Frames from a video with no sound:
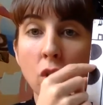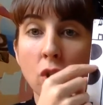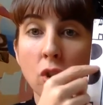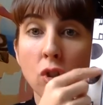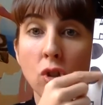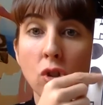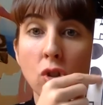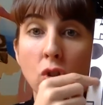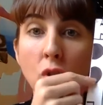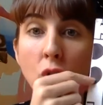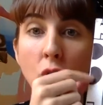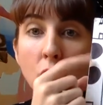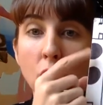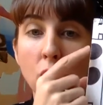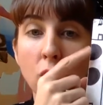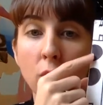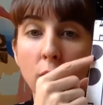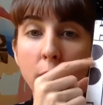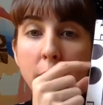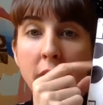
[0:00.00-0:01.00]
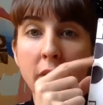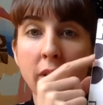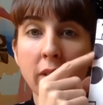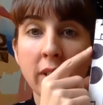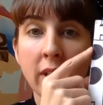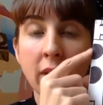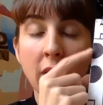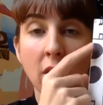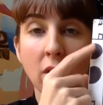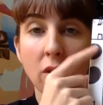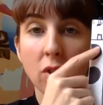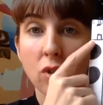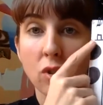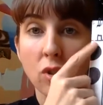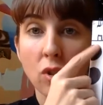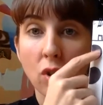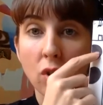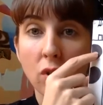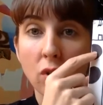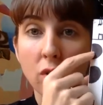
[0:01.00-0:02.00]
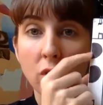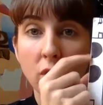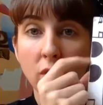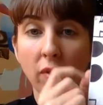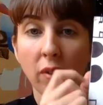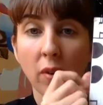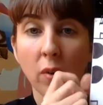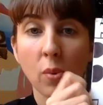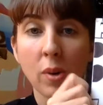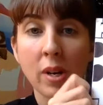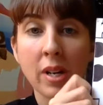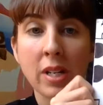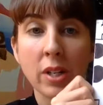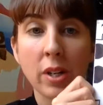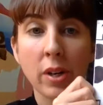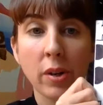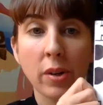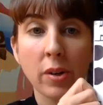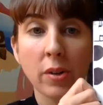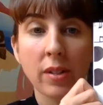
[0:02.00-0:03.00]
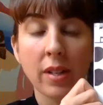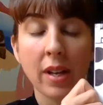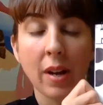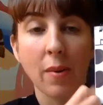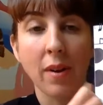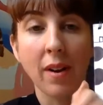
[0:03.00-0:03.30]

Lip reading: circles for windows.